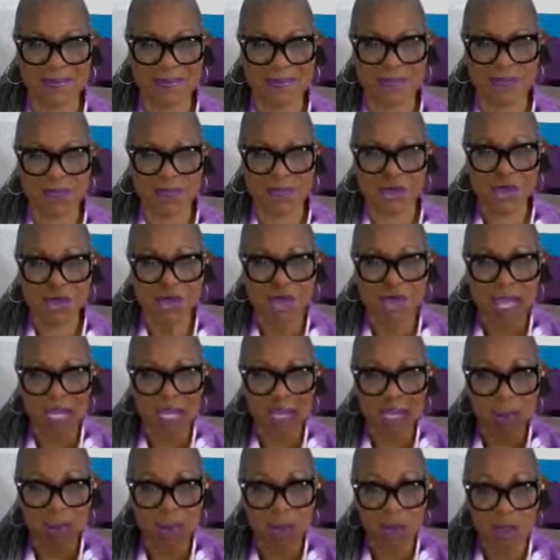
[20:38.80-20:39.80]
So you got
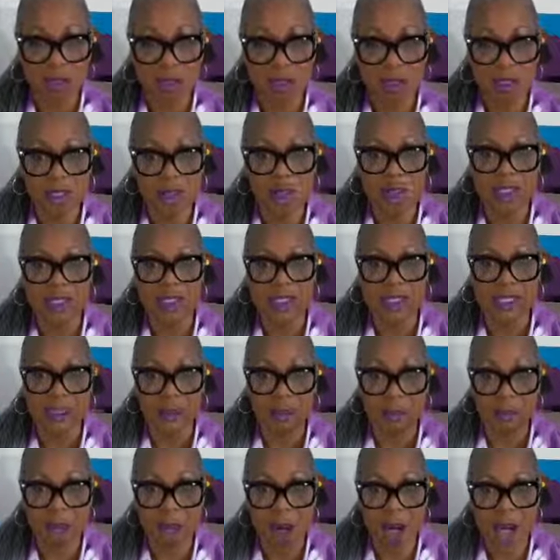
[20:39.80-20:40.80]
the purpose, which is the
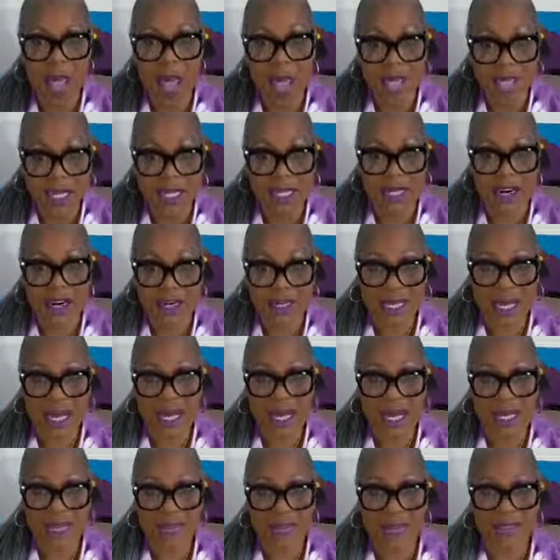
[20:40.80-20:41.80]
why in our
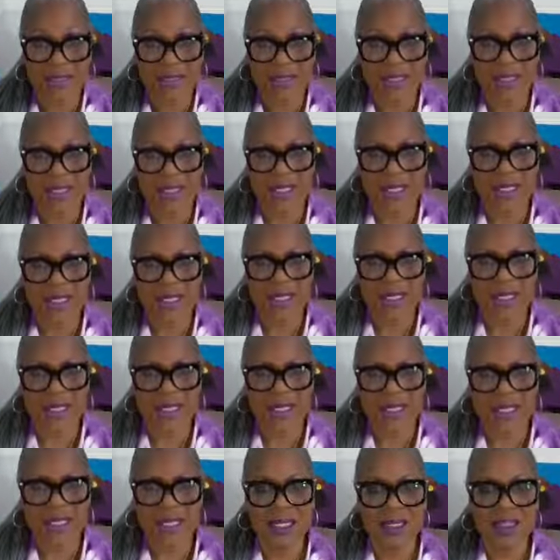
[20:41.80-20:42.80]
lives.
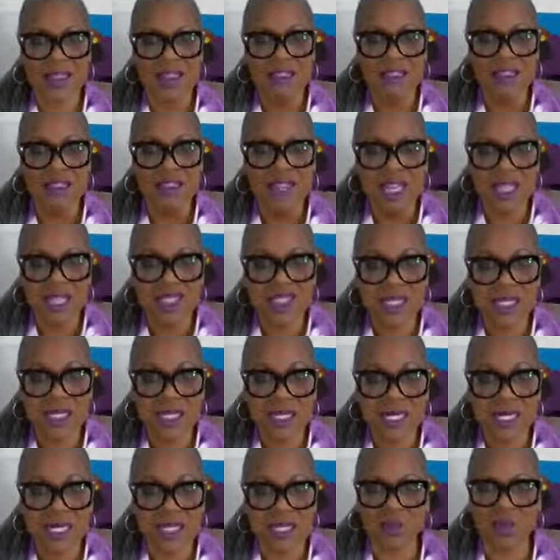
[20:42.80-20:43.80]
The
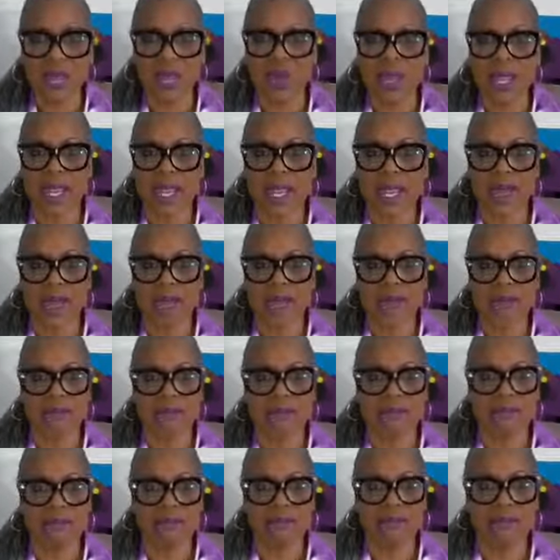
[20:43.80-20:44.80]
vision is where
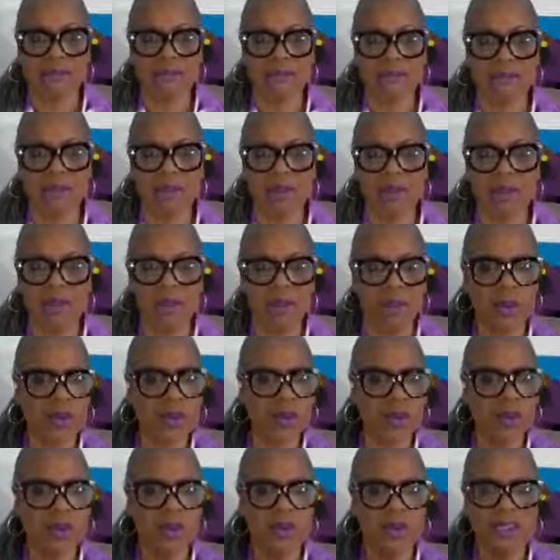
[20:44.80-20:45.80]
we're
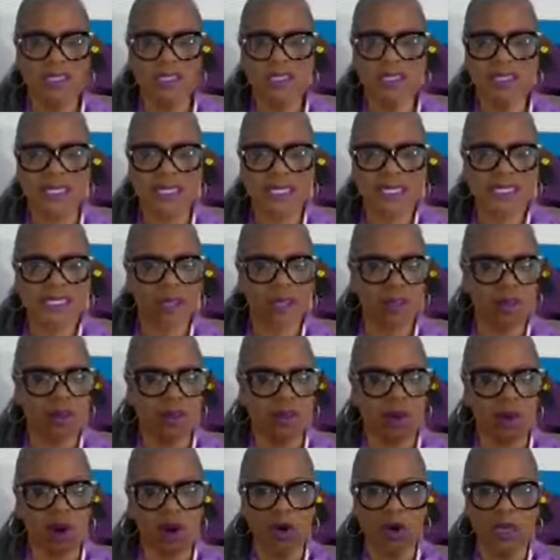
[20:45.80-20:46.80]
going. That's
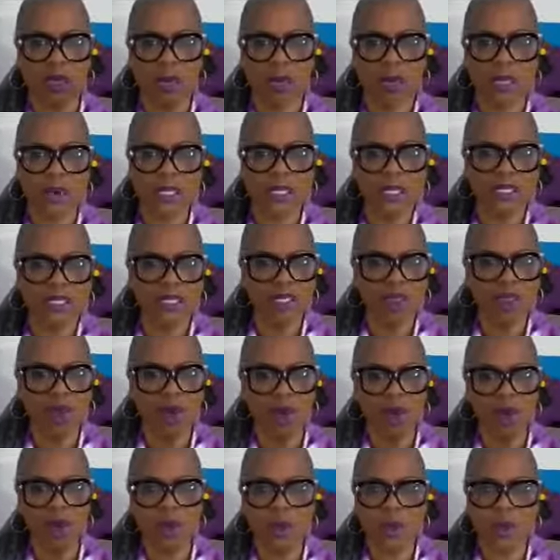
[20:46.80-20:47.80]
all the points
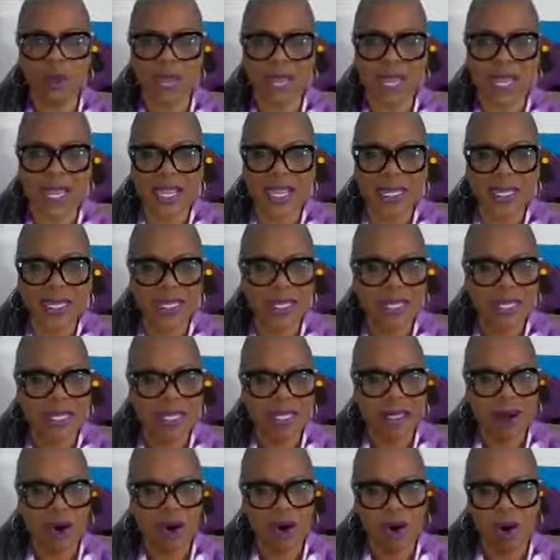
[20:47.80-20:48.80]
along the way,
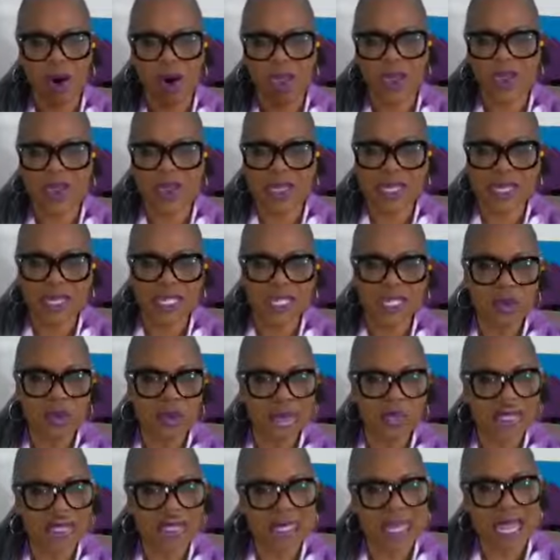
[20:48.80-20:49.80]
all the things
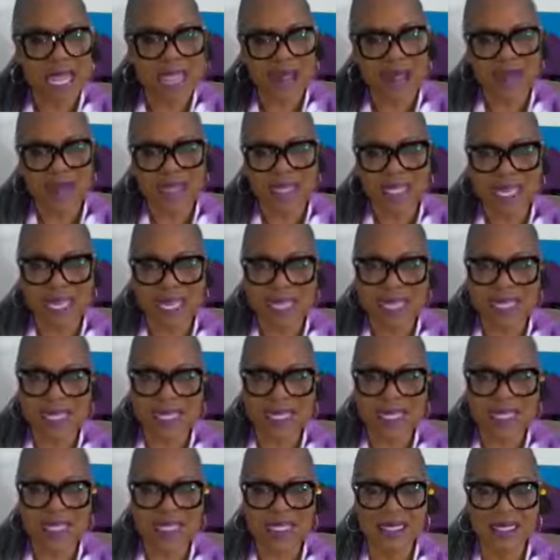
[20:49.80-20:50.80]
we're
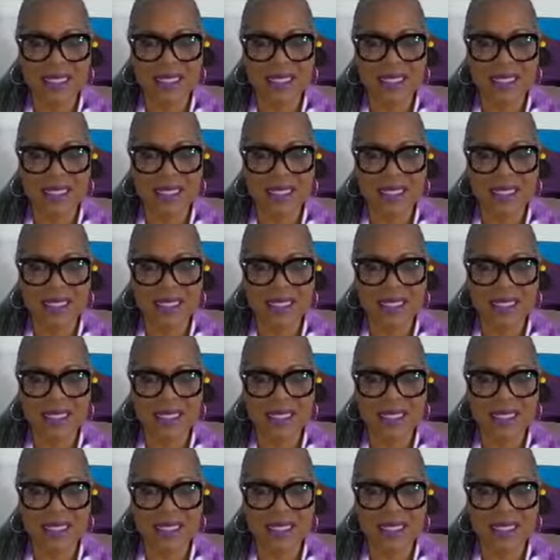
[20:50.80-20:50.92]
navigating.